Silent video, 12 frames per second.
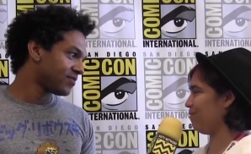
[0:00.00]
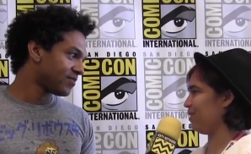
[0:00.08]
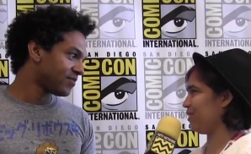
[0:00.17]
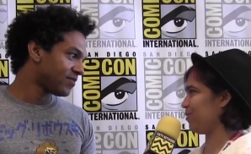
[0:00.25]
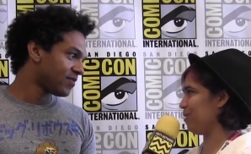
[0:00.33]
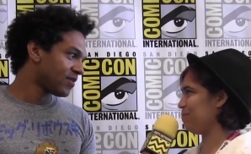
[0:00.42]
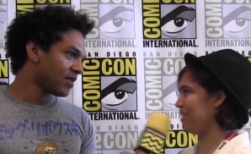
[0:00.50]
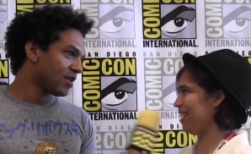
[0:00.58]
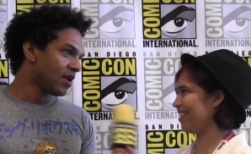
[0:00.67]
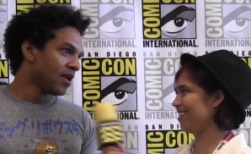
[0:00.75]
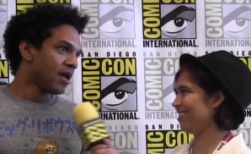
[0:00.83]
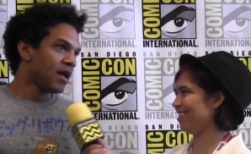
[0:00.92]
Speaker 1: to voice
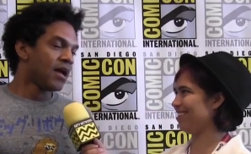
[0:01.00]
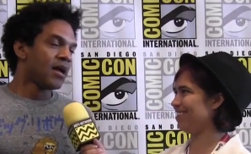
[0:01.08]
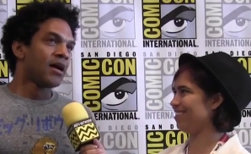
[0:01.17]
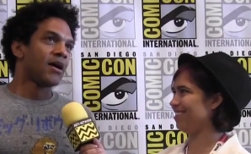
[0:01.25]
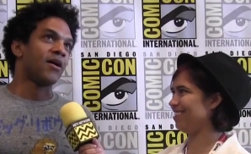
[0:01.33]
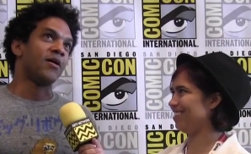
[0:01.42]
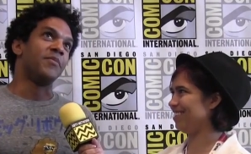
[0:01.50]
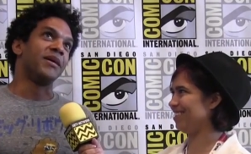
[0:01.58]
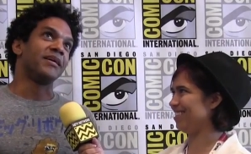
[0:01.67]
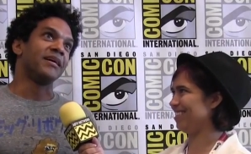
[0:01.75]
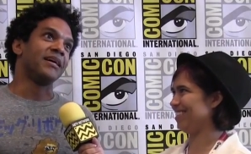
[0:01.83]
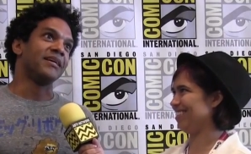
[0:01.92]
Grimlock?
Speaker 2: Oh
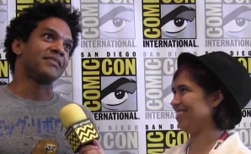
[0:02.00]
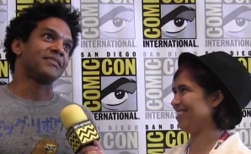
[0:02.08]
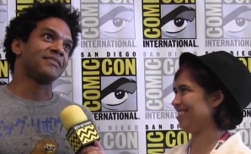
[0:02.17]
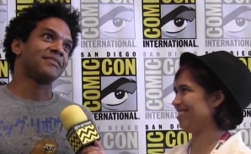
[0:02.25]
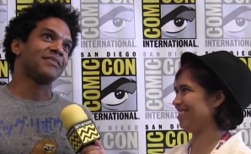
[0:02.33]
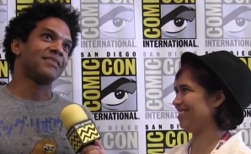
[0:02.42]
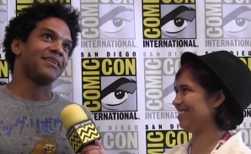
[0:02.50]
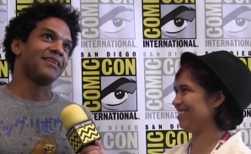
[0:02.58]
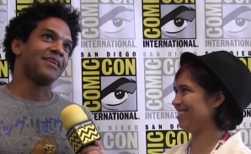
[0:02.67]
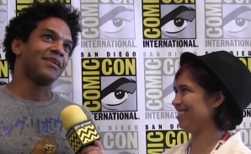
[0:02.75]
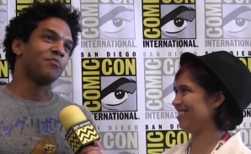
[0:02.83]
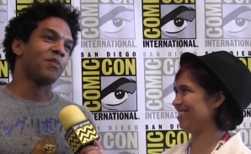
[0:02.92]
my gosh.
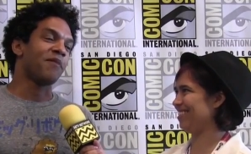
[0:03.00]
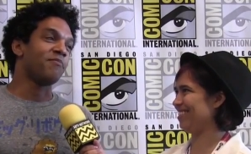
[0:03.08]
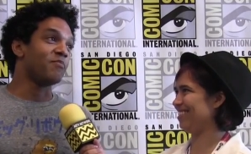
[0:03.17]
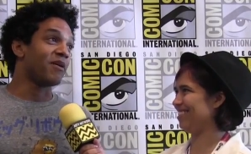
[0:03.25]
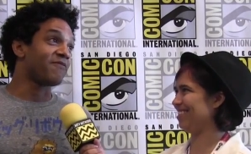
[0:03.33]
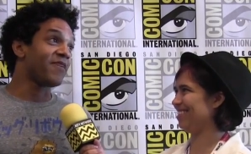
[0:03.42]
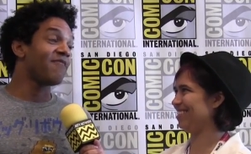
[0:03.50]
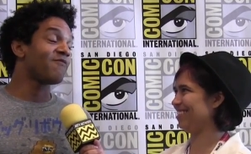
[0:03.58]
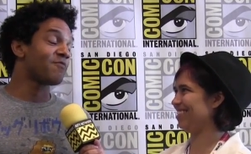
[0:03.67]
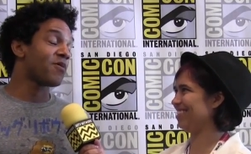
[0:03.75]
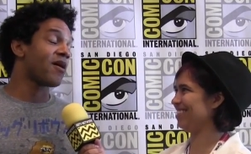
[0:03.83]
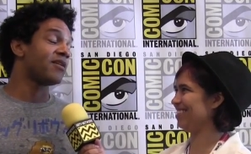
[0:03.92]
My, my
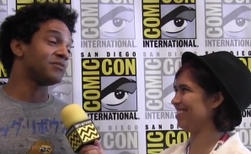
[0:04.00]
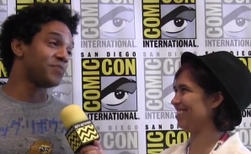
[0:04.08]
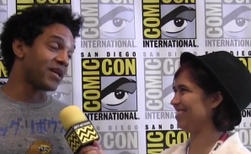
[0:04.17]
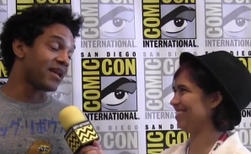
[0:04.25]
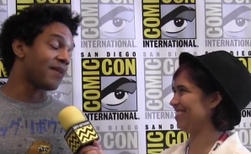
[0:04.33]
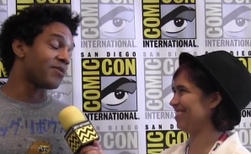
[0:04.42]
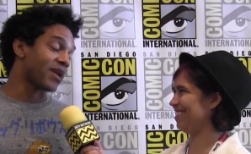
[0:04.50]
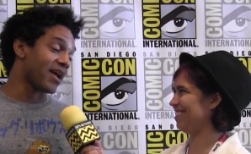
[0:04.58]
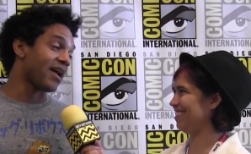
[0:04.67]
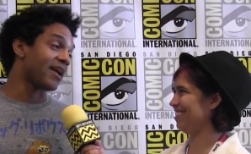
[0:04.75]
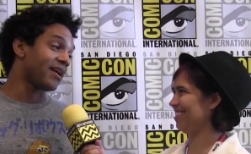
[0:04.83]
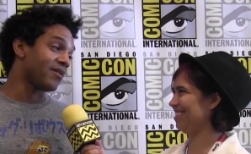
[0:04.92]
favorite part is being able to
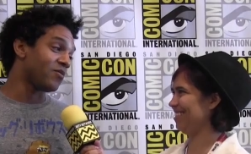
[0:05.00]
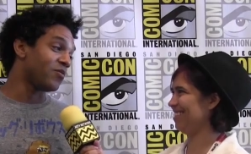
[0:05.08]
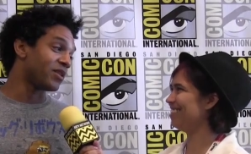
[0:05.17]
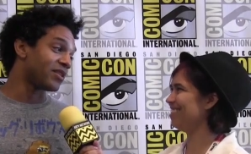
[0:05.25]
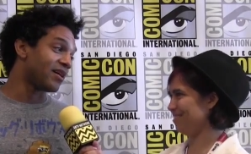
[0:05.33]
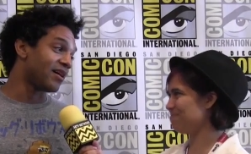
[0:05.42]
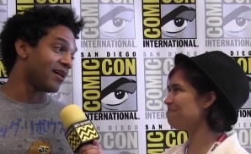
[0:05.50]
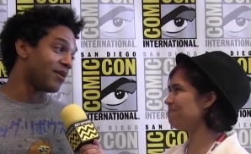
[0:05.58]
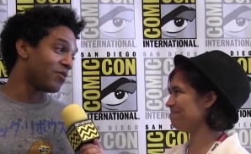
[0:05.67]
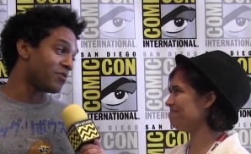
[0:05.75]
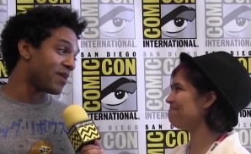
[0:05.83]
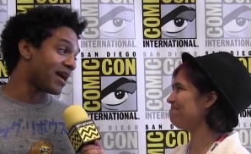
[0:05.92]
hang with uh,
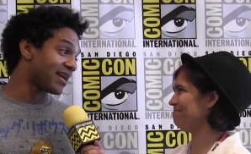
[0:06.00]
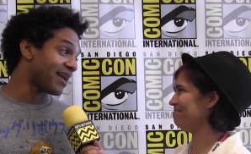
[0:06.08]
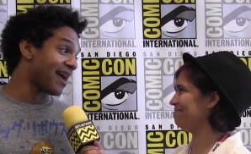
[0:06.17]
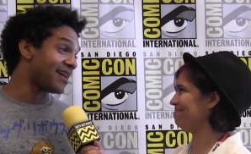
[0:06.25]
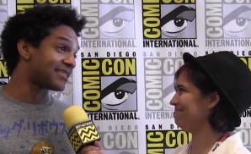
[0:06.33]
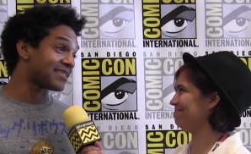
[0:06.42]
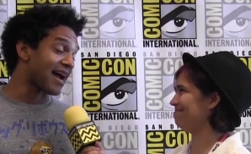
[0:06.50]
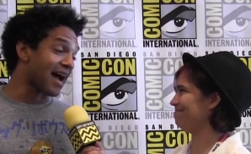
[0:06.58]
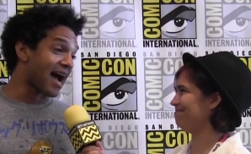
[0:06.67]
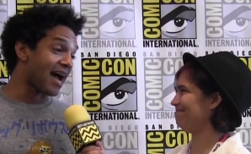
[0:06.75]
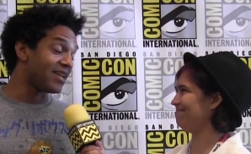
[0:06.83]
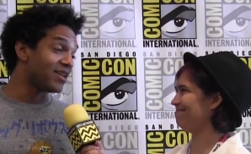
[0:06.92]
with my cast.
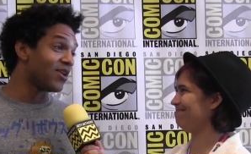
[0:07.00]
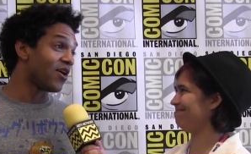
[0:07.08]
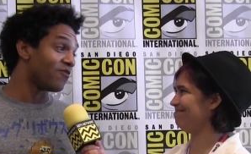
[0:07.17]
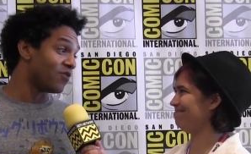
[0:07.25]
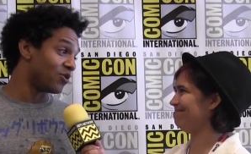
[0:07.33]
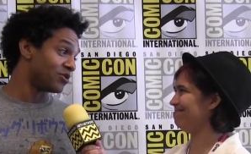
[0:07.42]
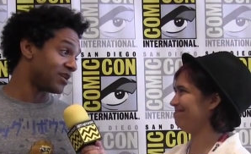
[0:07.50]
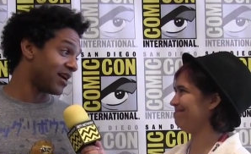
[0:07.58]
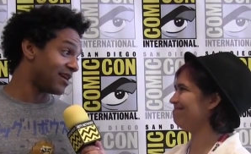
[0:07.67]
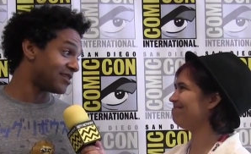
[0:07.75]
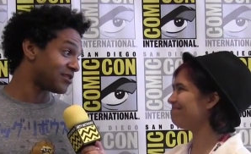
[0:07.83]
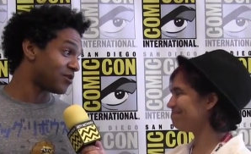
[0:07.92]
I love those
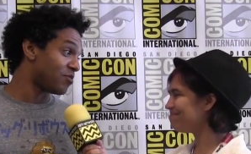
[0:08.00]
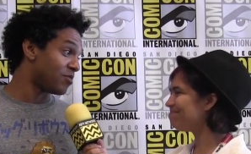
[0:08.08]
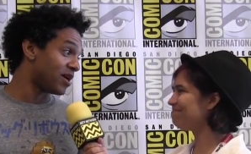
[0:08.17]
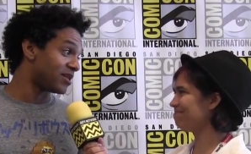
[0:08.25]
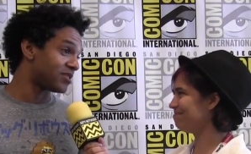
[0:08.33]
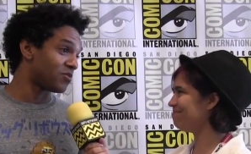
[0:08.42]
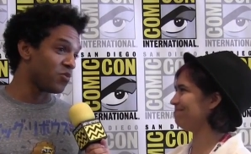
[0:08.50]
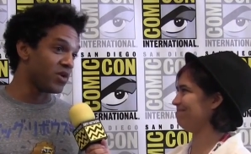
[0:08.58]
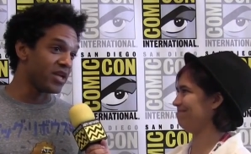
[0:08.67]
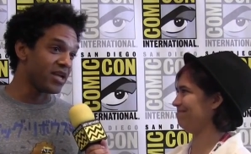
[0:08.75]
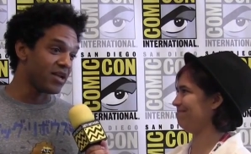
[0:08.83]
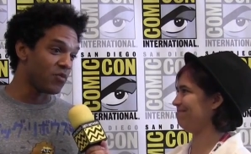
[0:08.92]
guys so much.
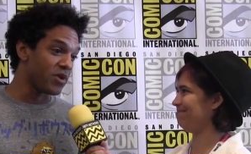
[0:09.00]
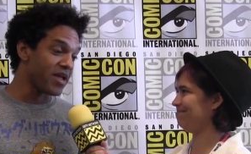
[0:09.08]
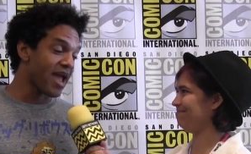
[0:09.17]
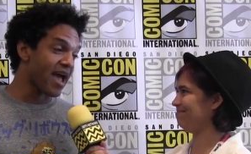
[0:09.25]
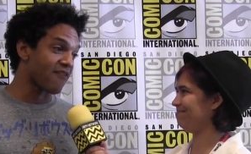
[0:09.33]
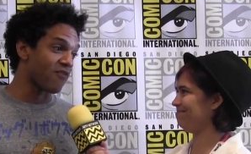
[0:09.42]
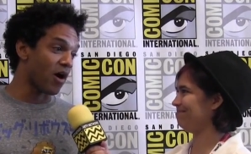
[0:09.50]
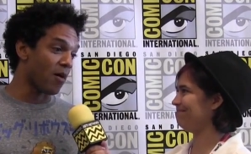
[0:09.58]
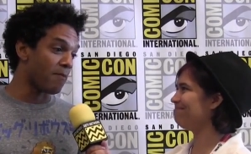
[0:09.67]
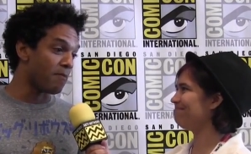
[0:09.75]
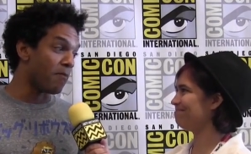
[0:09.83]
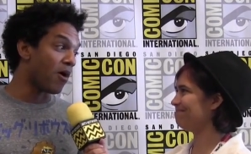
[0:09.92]
We we have a
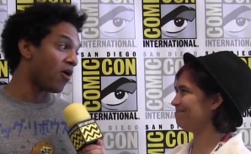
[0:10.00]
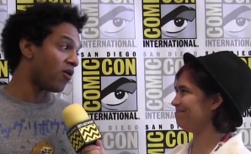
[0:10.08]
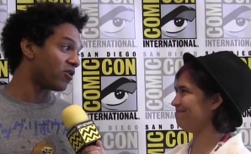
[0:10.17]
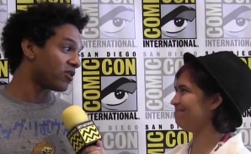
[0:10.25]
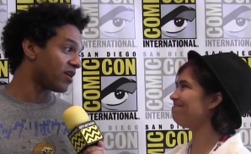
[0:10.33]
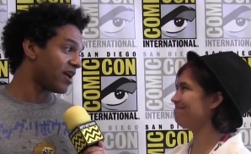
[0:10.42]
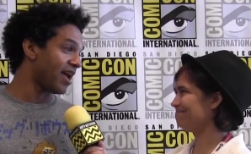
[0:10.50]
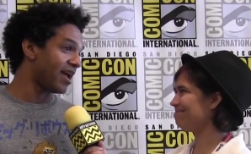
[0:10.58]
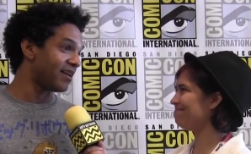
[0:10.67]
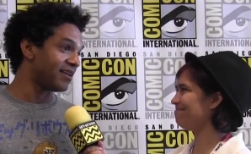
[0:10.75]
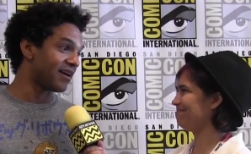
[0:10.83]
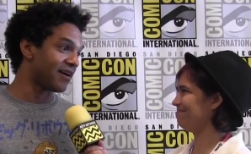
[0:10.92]
ball,
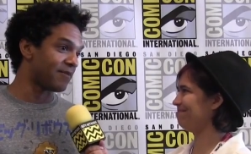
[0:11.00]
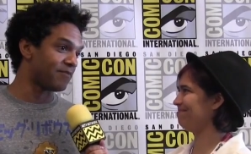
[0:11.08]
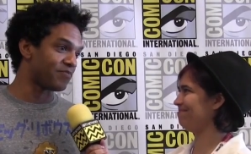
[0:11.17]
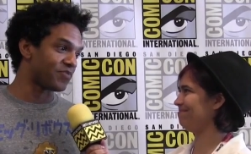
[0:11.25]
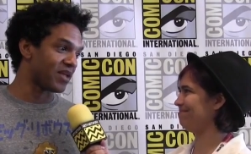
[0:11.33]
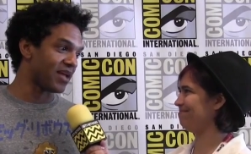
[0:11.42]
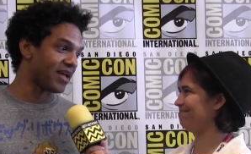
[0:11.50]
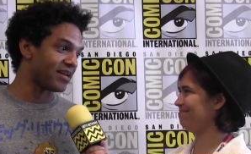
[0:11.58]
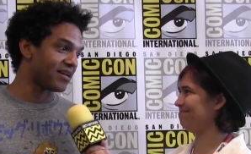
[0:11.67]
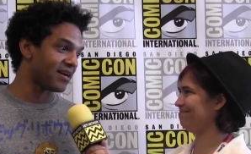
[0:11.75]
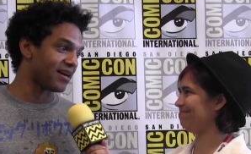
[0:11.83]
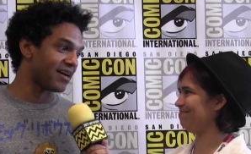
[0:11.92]
and um,
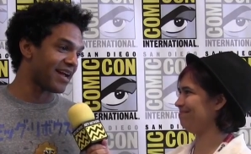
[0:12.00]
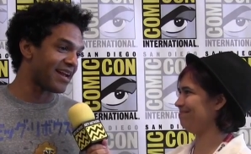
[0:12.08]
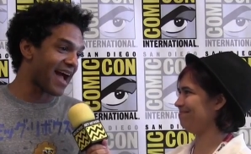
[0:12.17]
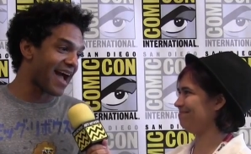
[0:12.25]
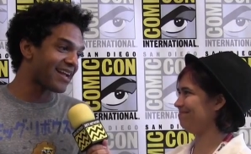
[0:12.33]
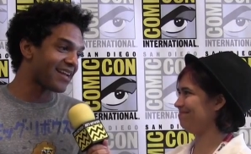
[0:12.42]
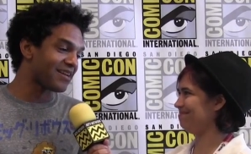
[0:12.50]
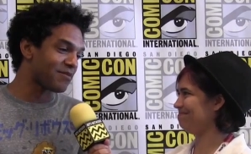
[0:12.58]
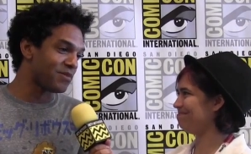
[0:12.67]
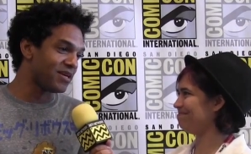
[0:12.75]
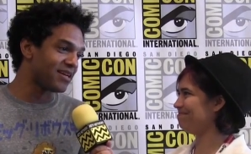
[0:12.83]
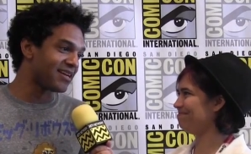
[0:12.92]
and uh, and I get to
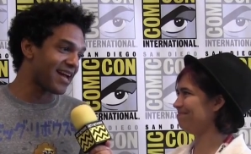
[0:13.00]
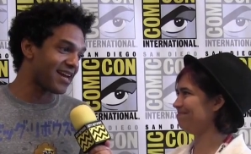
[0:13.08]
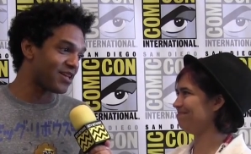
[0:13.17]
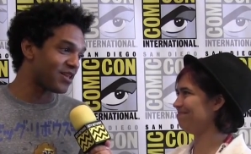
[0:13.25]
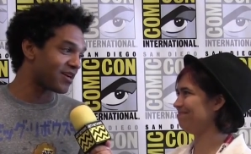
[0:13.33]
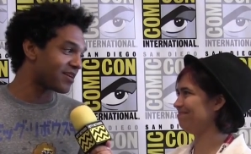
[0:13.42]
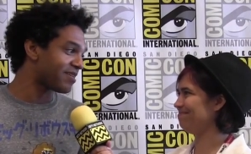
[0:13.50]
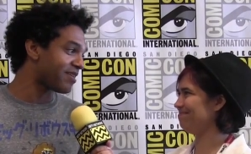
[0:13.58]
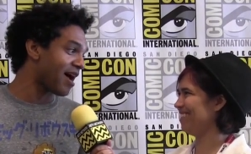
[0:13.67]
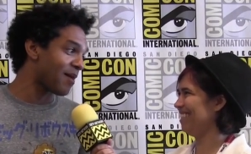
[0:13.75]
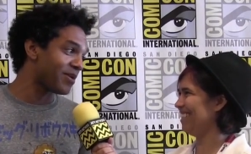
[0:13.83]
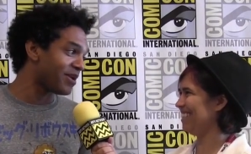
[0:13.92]
be kind of the
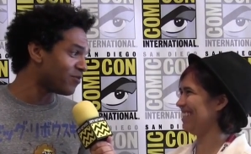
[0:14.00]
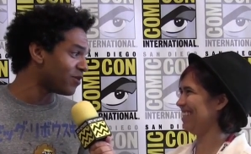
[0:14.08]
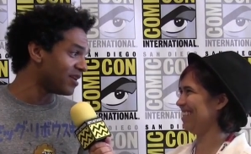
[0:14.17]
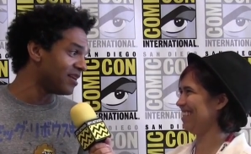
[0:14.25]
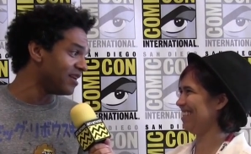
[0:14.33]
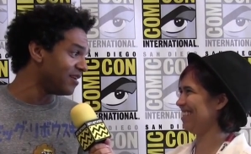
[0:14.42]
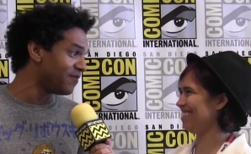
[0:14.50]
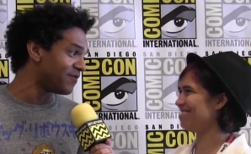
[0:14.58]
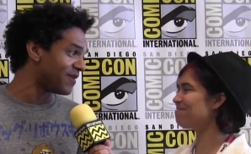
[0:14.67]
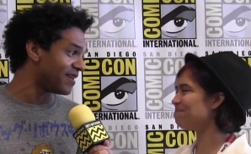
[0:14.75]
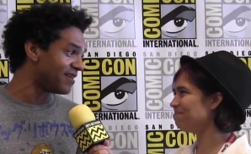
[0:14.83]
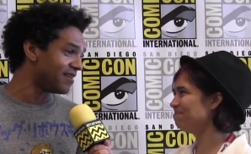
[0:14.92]
comedy
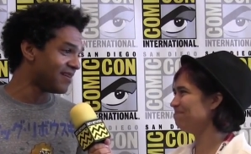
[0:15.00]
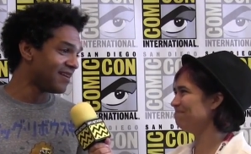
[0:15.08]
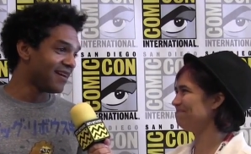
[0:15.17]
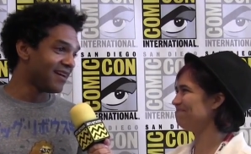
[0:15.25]
relief, and